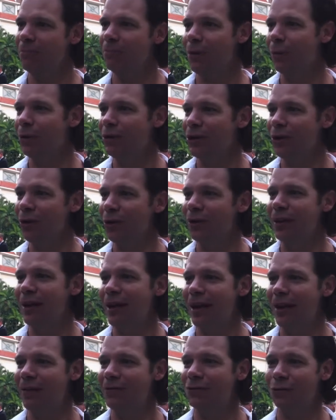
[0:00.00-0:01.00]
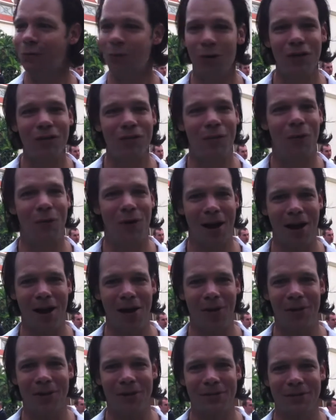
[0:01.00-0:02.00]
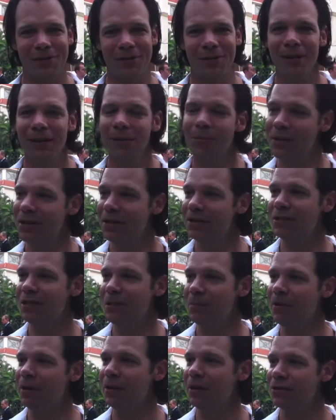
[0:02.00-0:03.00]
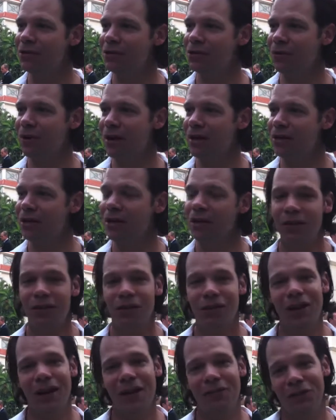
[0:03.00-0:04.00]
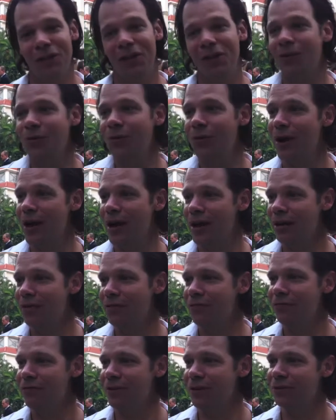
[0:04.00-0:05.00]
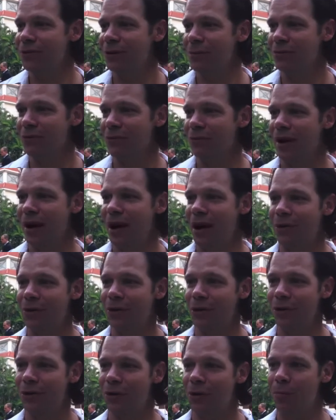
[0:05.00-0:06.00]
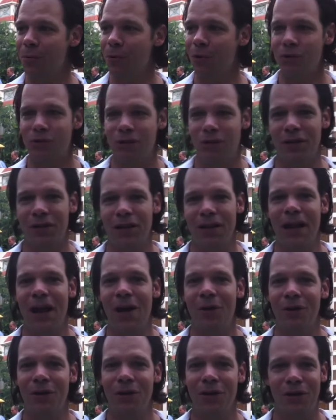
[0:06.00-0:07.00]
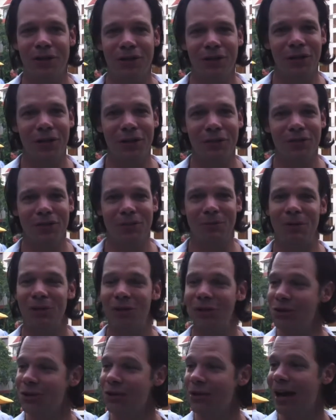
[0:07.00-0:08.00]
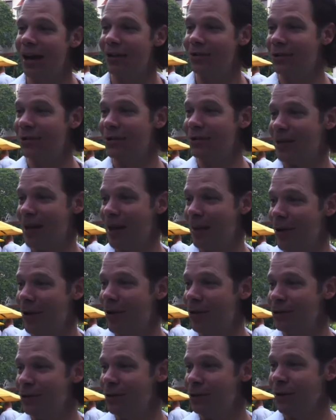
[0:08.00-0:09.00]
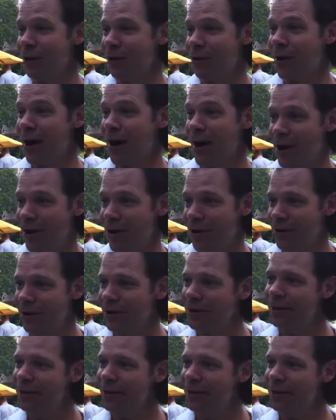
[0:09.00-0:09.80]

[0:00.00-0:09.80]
But when you only have 24 hours, I mean, this is a big constraint. You have to get creative in terms of how are you going to approach it and how are you going to deliver something you can actually demo to a crowd